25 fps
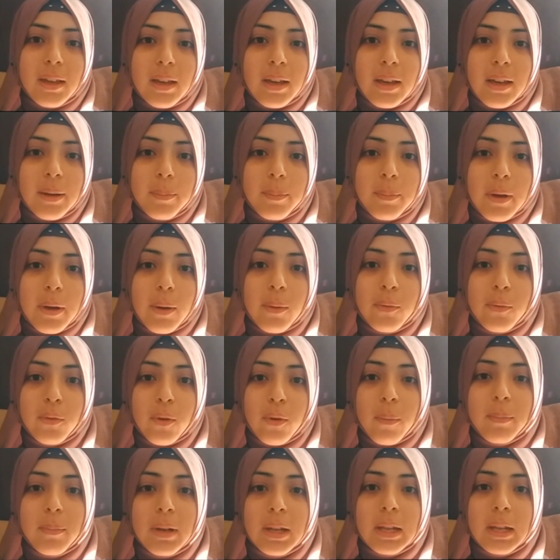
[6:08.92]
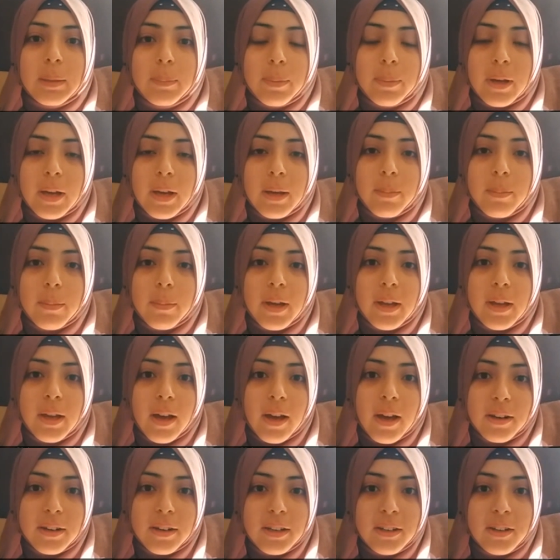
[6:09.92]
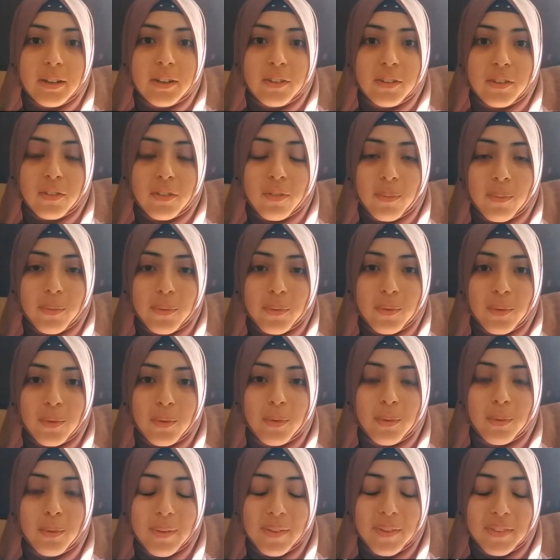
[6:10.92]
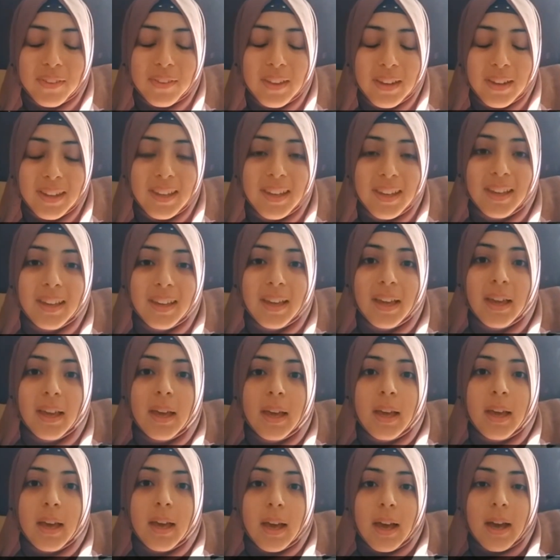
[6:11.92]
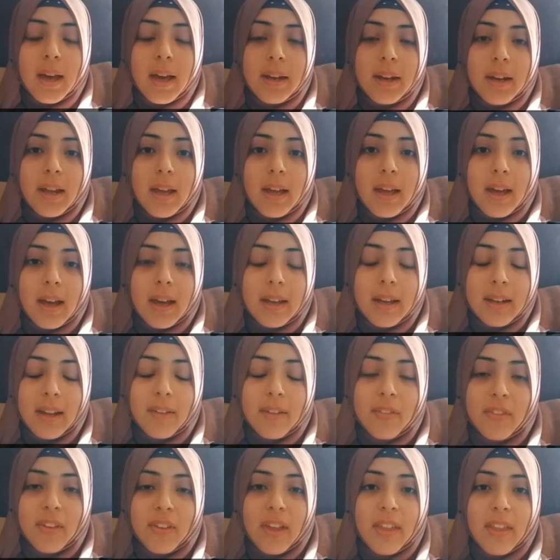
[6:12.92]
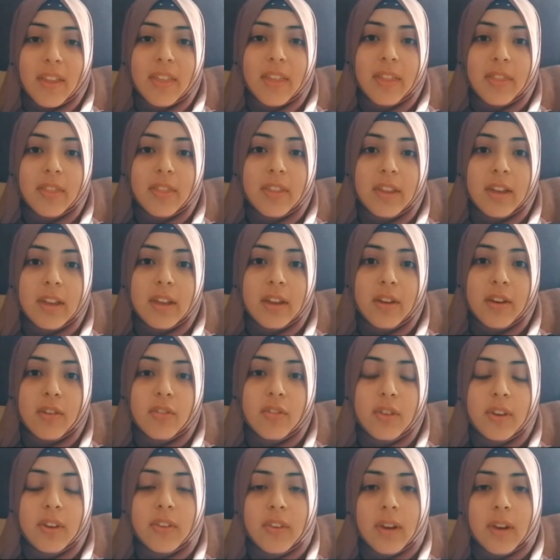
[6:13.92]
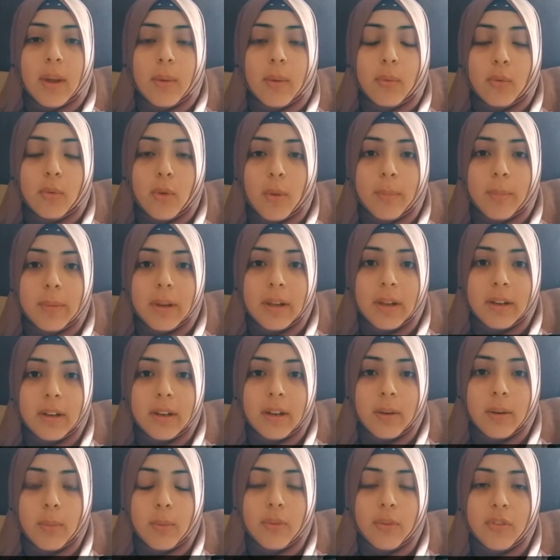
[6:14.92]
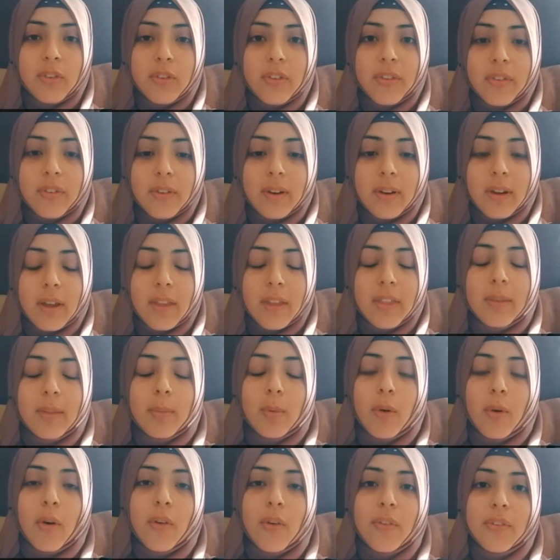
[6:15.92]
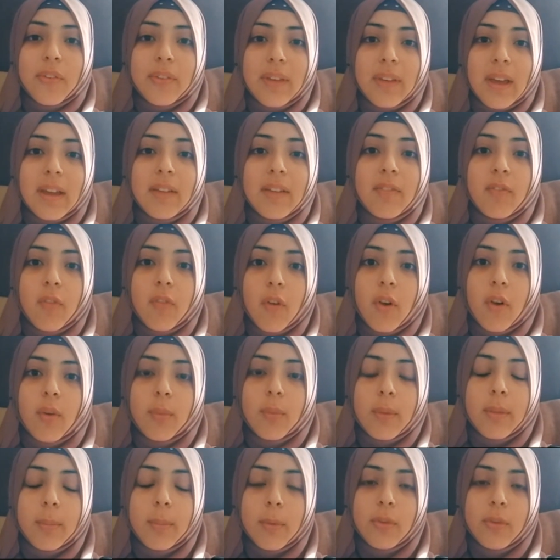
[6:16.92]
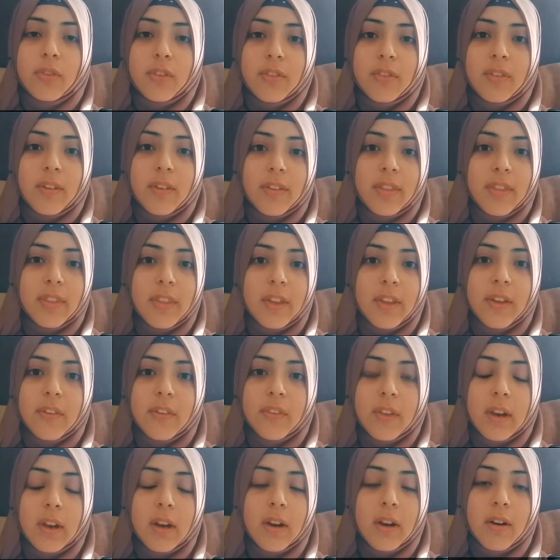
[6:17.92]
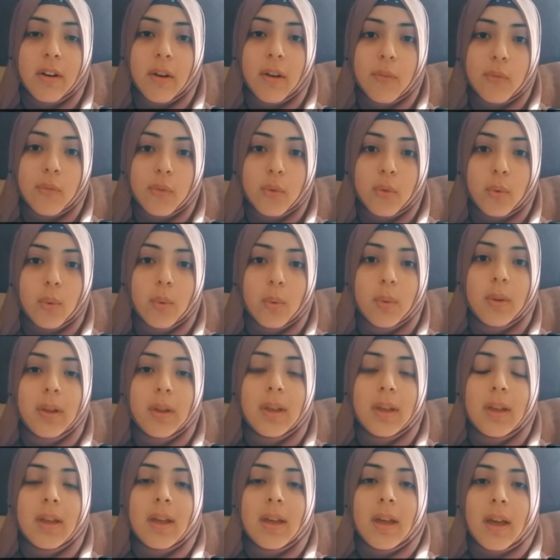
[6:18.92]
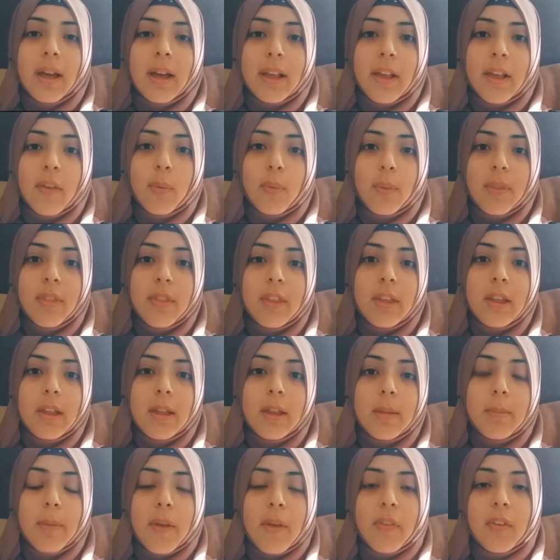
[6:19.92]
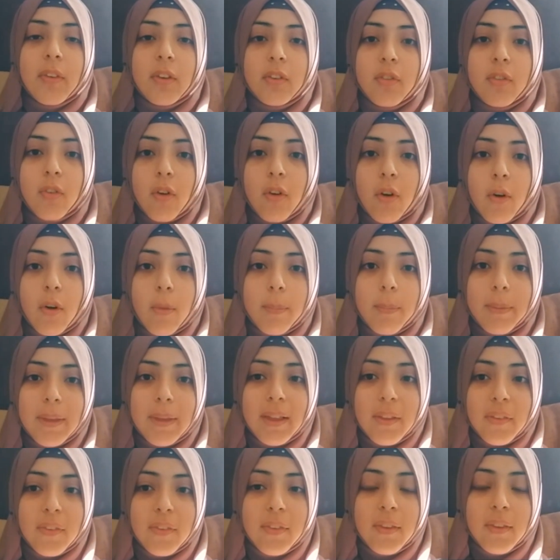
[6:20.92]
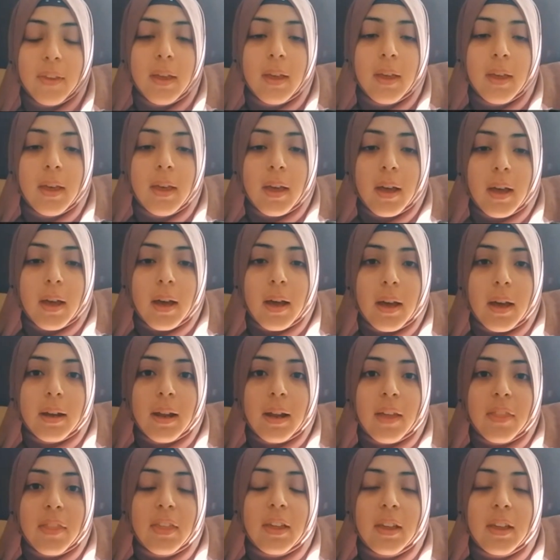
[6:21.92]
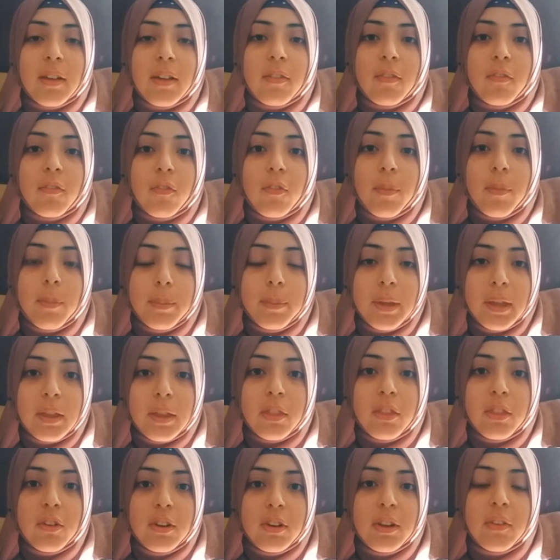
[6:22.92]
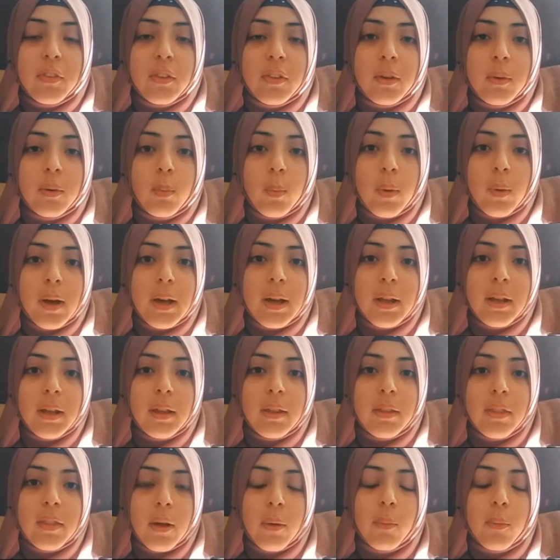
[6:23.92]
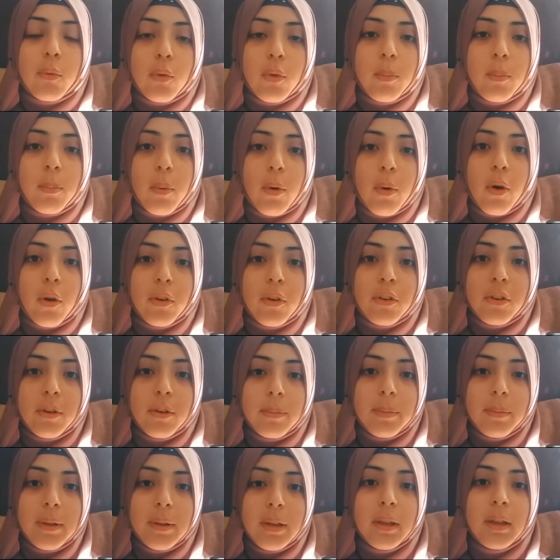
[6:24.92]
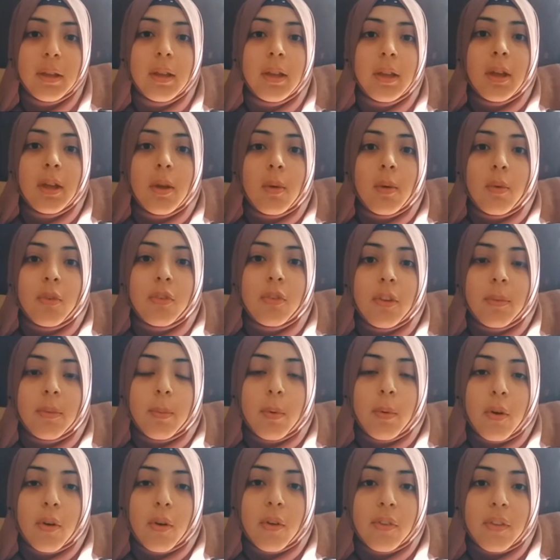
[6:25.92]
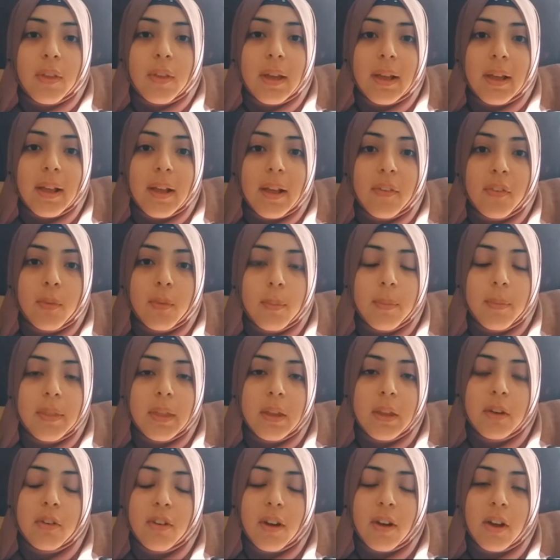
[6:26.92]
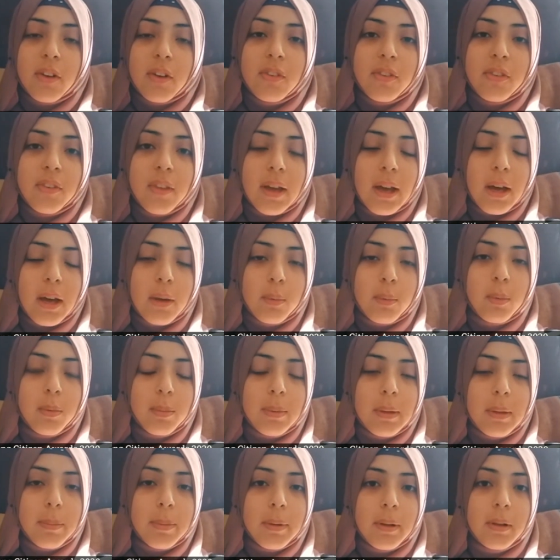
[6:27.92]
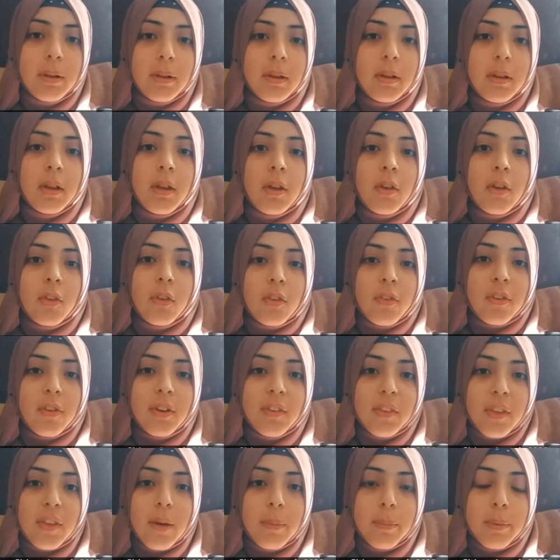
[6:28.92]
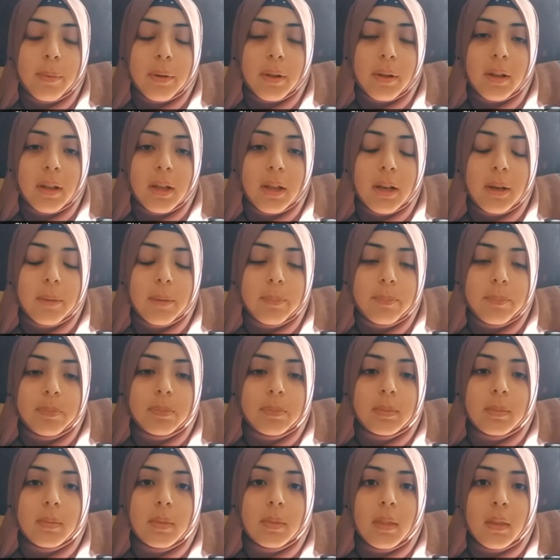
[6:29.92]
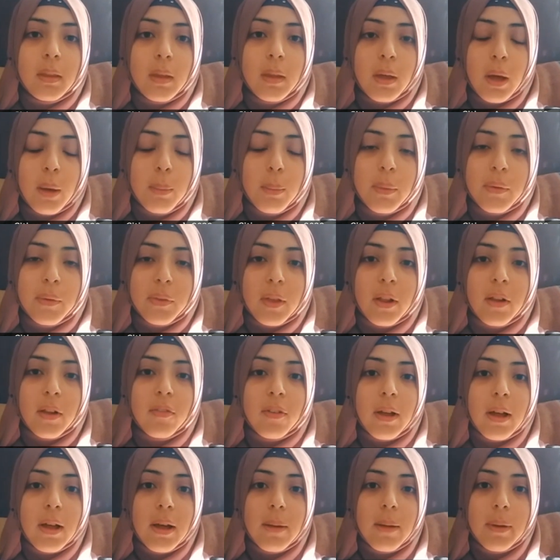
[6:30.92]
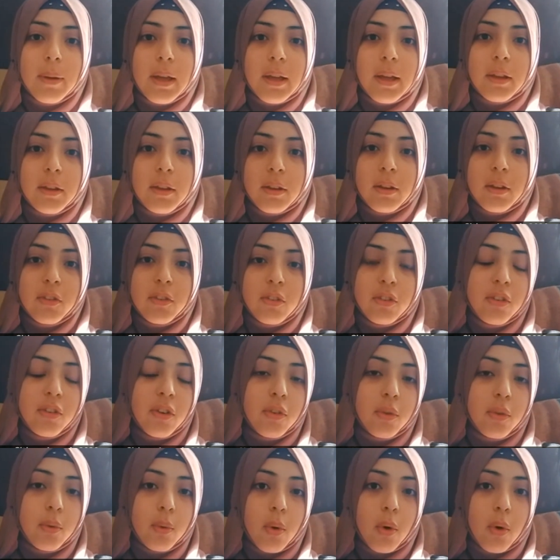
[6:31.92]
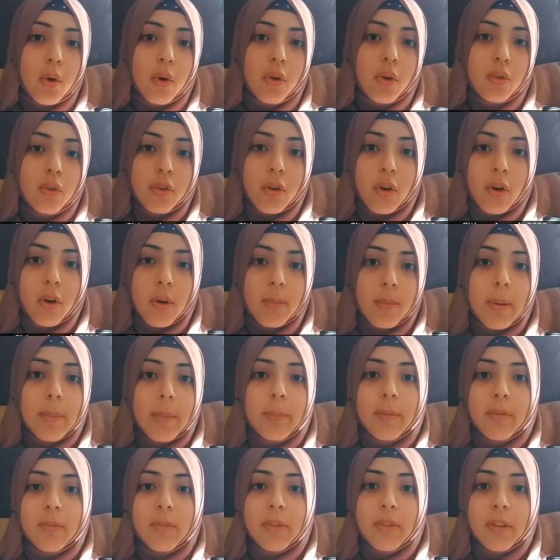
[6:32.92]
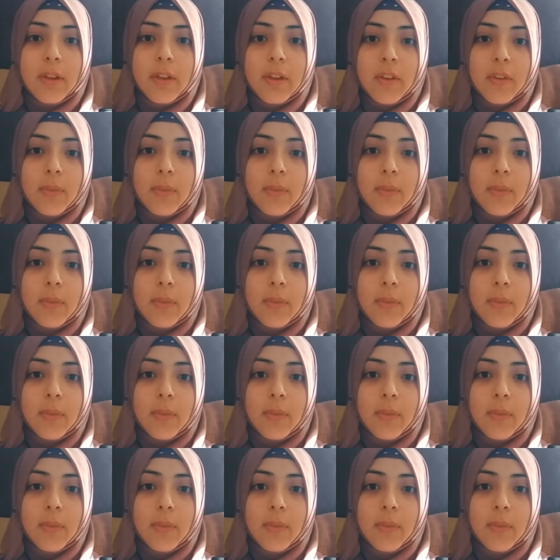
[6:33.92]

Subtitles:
I was nominated by my RE teacher from school, Miss Kalik. And I'd have to say, I think the reason I was nominated was just, I think, because getting involved with a bunch of different things in and around school, I guess, with the message for peace. And I think for me, the reason why that was so important to me was just because, I guess, some of the interactions I had with people. So, for example, I myself, I'm like a jiu-jitsu coach or a member of the